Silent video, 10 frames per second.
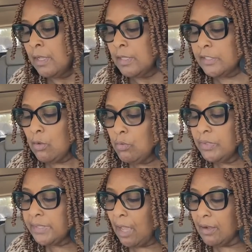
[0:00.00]
So when
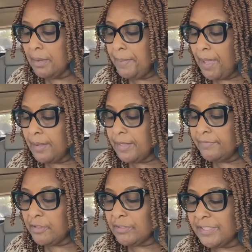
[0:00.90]
we talk about
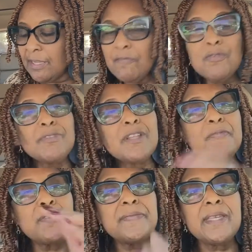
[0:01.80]
it, there's several
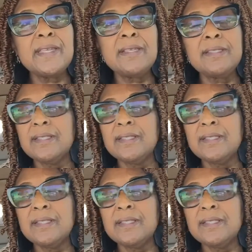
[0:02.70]
different things,